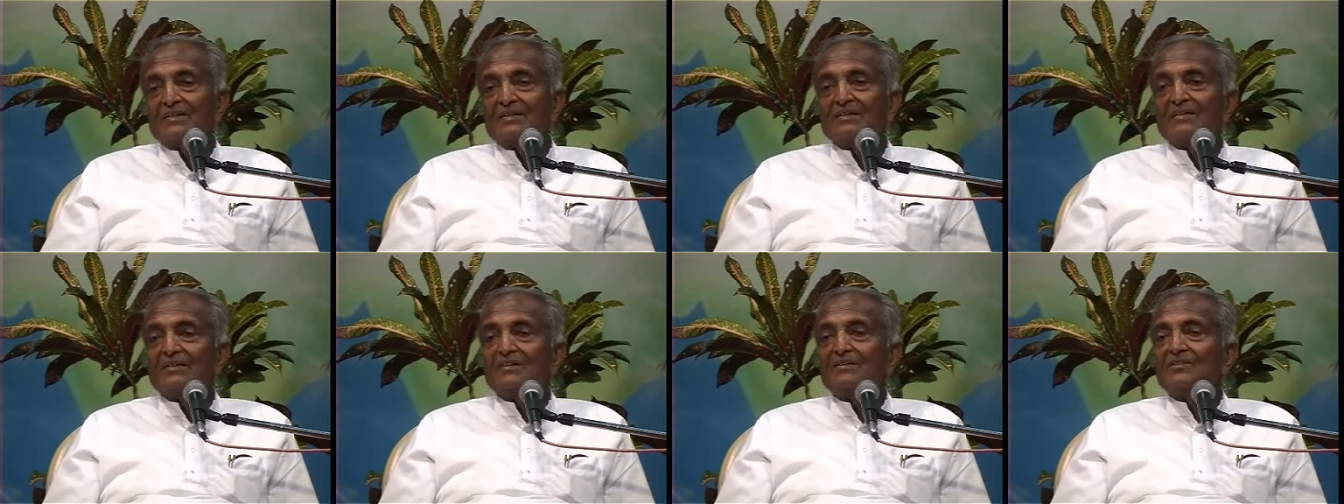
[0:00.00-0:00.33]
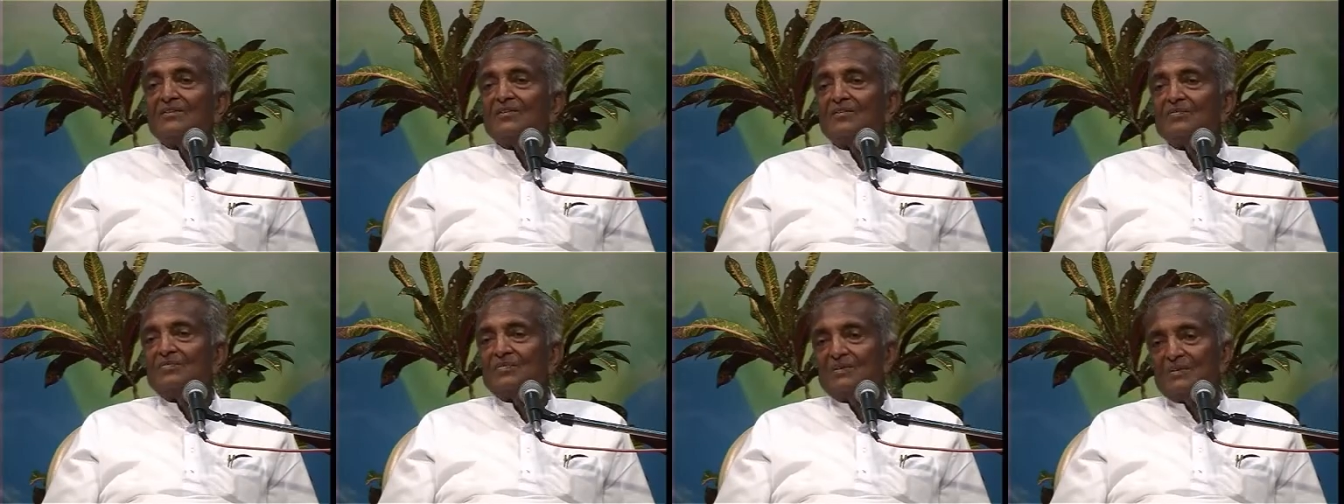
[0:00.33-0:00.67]

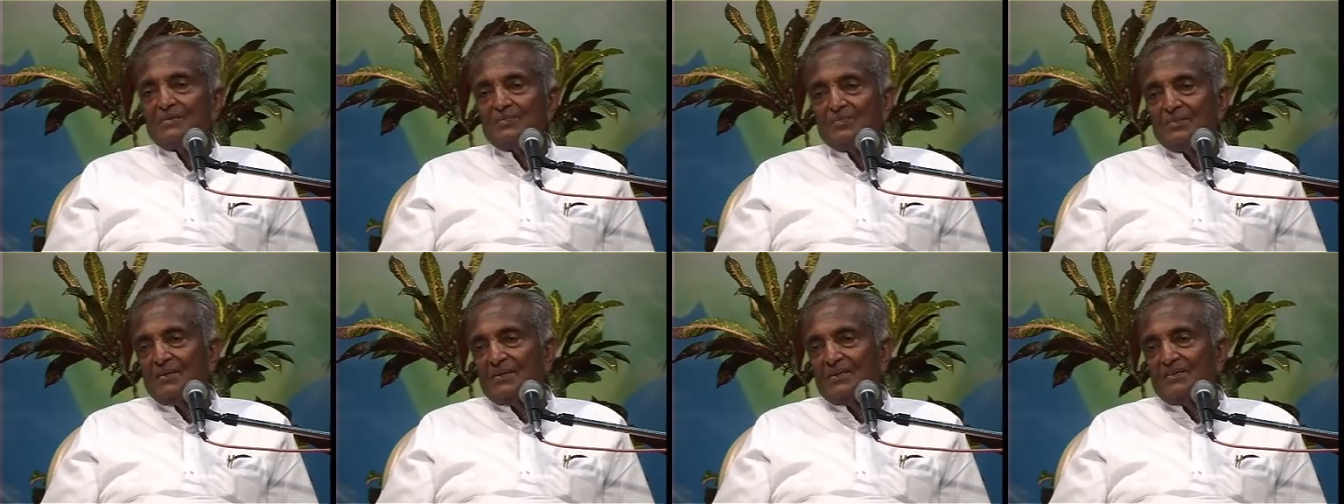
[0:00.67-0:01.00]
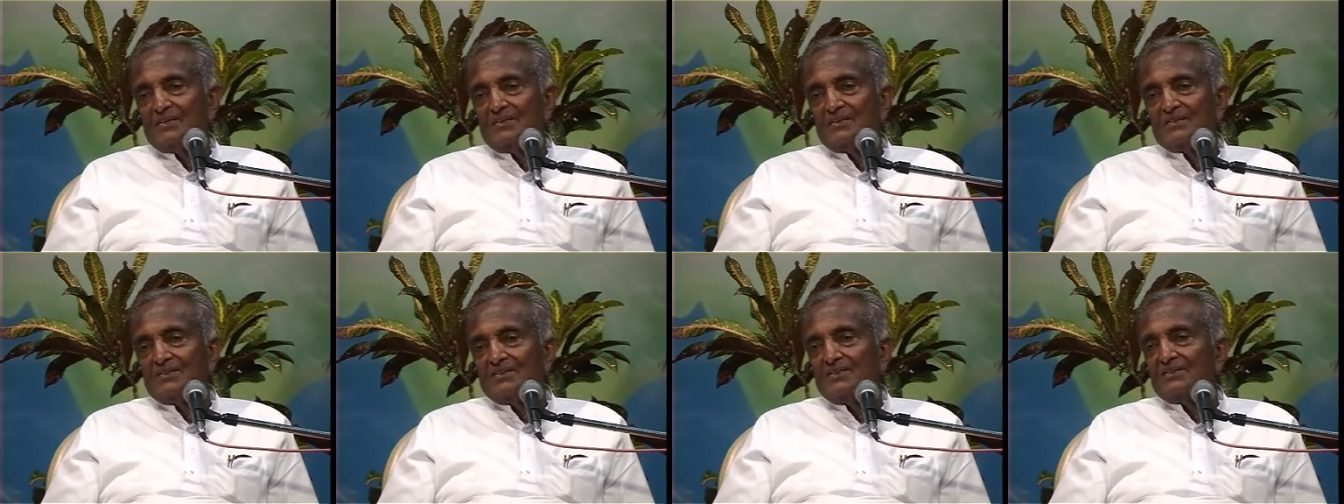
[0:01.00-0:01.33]
king of
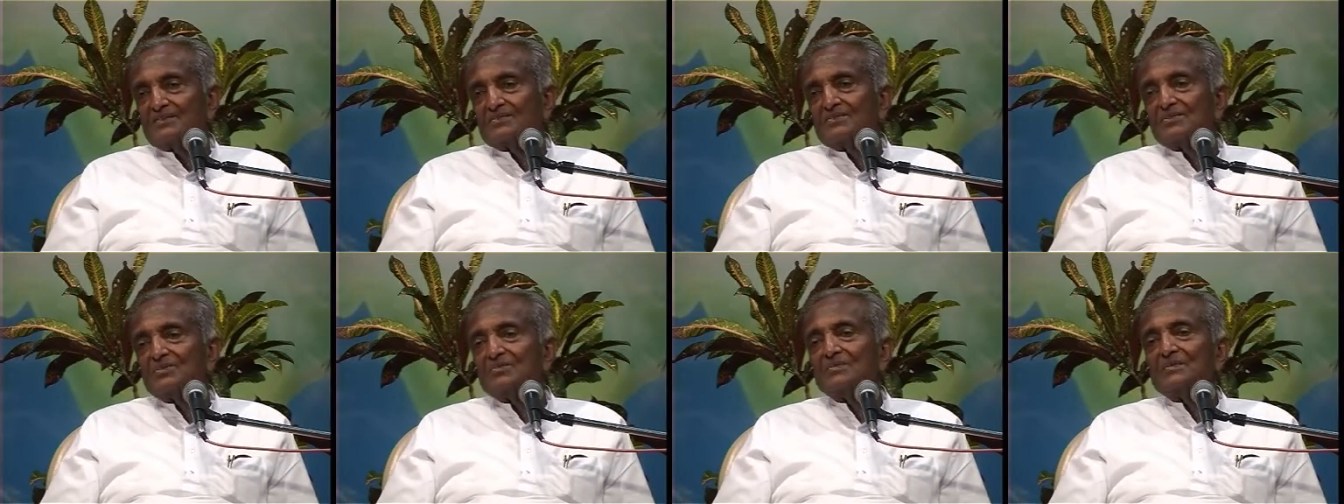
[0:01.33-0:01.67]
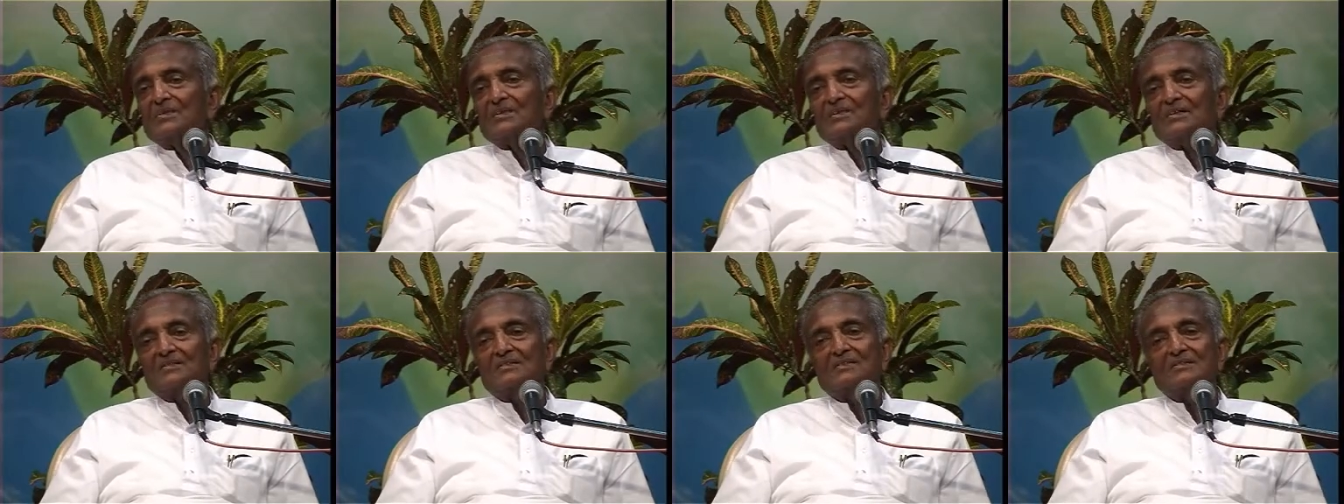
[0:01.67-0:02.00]
Nepal and so
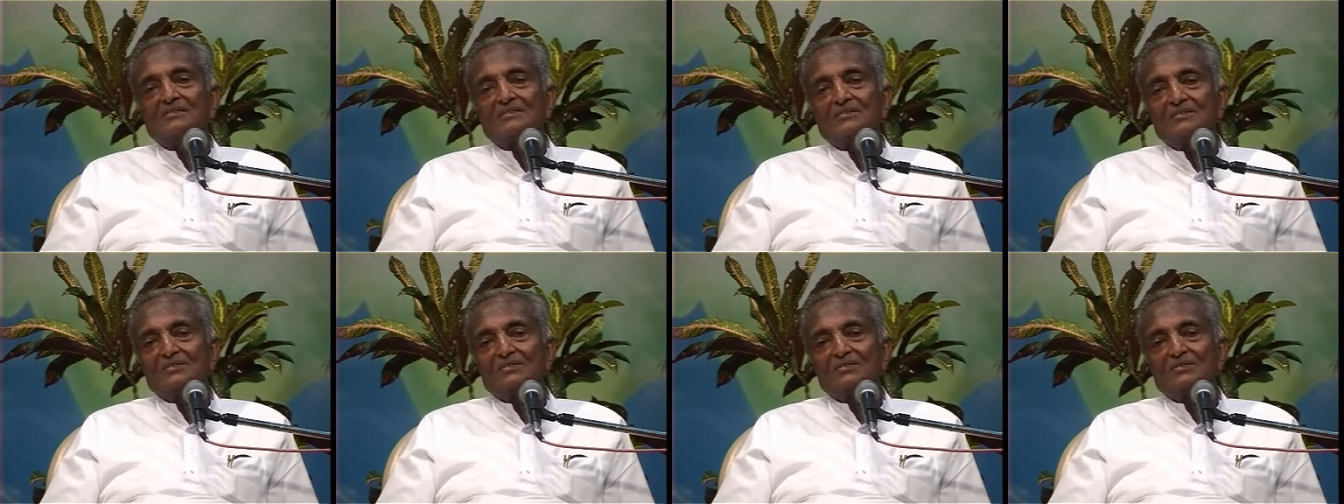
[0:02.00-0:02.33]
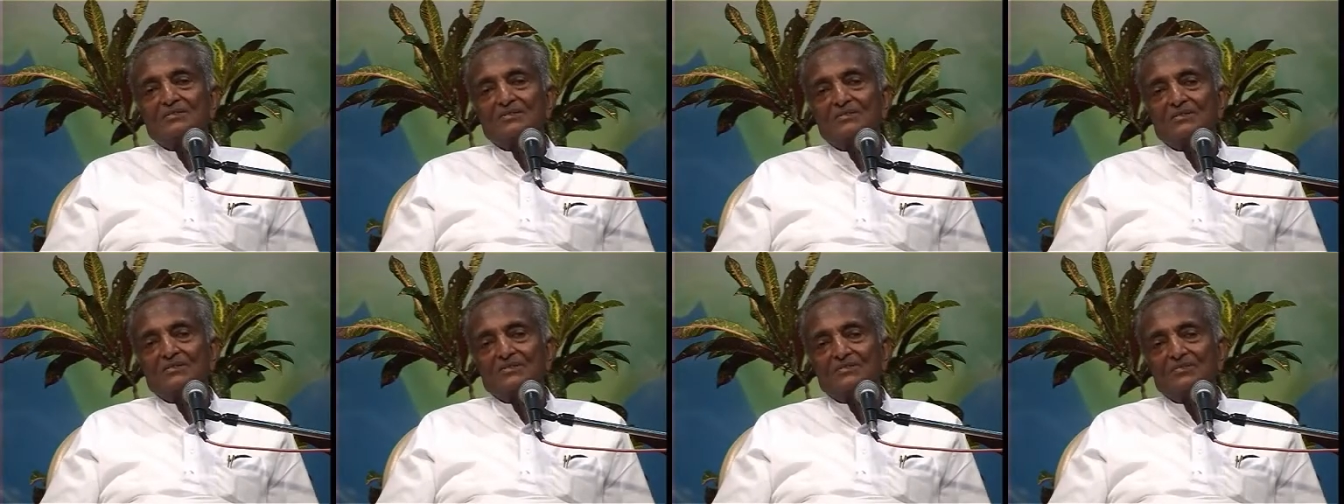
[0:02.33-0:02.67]
many others
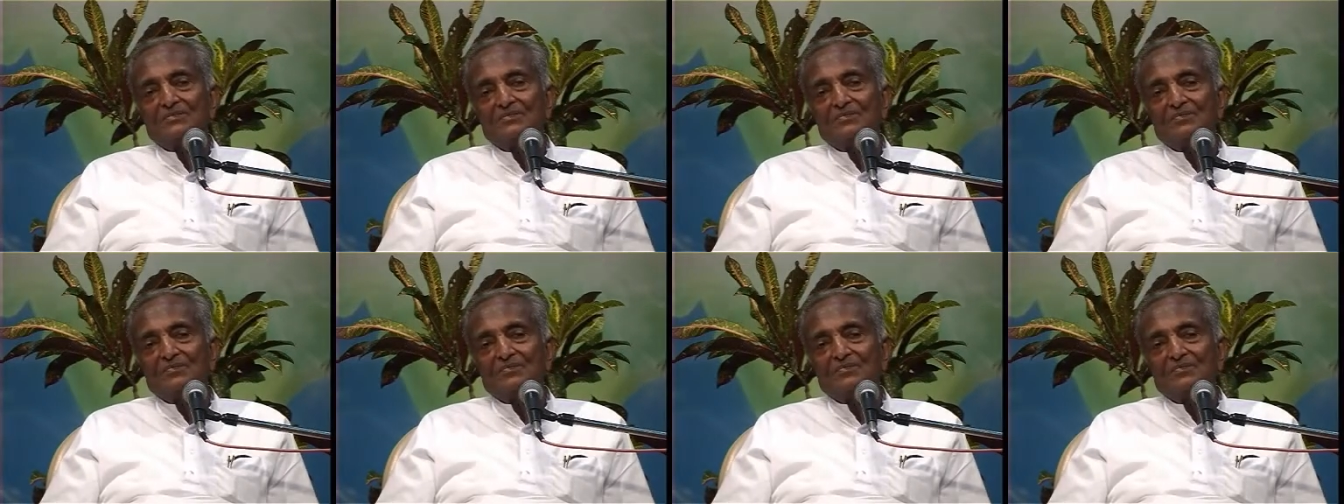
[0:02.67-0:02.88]
also.